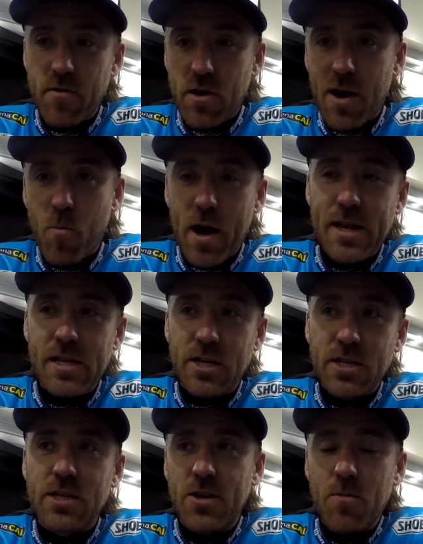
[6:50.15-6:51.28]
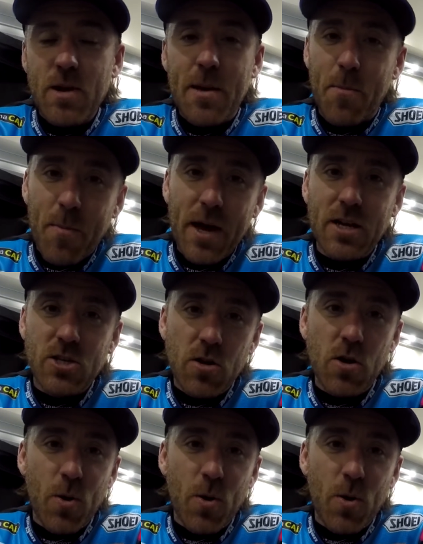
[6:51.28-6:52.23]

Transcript: and went considerably a big chunk